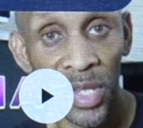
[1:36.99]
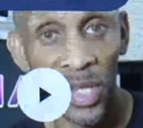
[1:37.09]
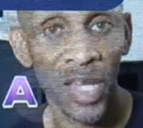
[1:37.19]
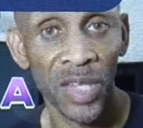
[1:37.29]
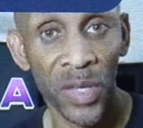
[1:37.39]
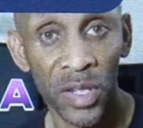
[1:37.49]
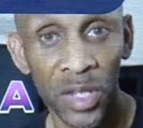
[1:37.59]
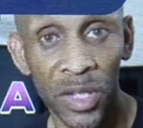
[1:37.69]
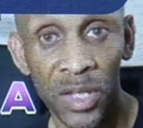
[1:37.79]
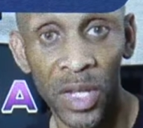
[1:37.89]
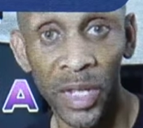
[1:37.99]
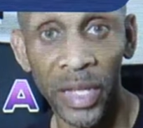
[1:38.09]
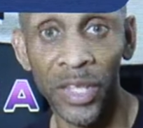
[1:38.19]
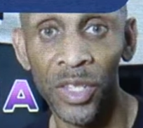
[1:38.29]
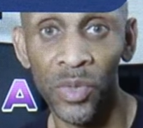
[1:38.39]
Text
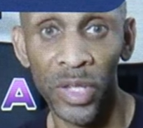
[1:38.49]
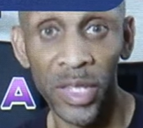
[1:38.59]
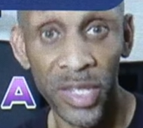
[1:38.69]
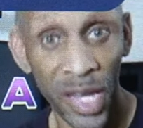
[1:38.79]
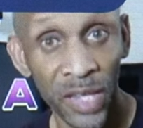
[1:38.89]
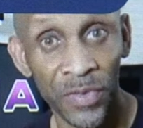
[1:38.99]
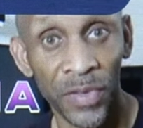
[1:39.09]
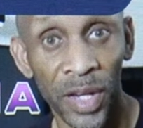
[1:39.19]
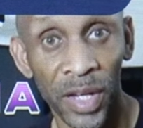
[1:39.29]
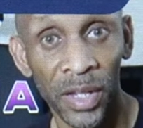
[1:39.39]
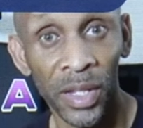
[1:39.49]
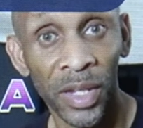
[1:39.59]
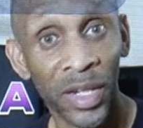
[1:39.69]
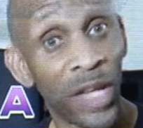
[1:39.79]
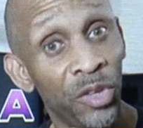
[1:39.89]
messages into a text
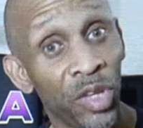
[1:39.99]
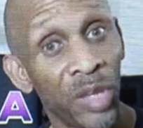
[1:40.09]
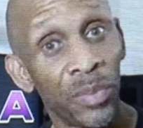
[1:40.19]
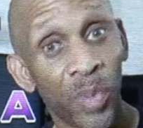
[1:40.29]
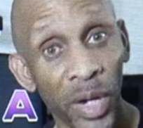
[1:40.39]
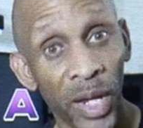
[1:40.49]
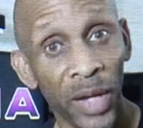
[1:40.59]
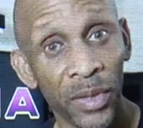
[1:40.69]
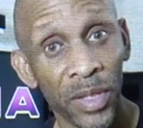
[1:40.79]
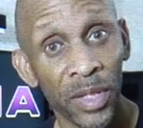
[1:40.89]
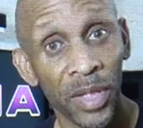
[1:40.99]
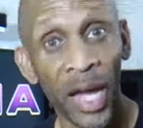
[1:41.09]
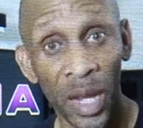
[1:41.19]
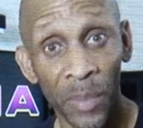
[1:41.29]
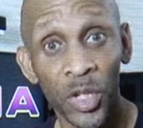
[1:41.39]
file that you can print
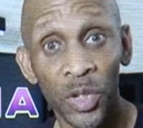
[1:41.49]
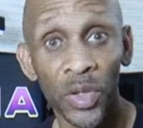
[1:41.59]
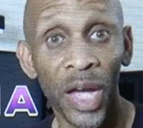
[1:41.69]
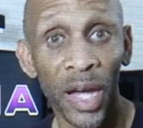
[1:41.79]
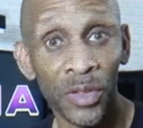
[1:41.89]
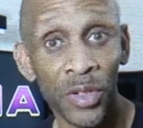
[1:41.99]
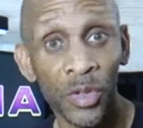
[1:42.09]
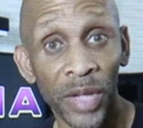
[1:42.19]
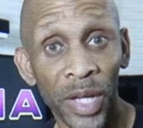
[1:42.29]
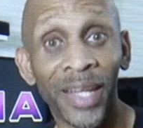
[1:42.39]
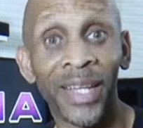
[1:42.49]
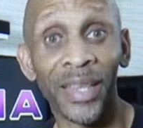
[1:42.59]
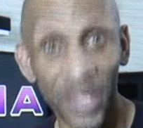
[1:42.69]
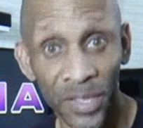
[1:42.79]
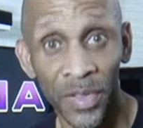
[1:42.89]
out and I'm going to show you how to do
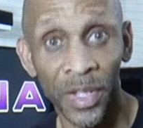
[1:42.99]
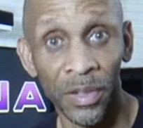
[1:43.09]
that in this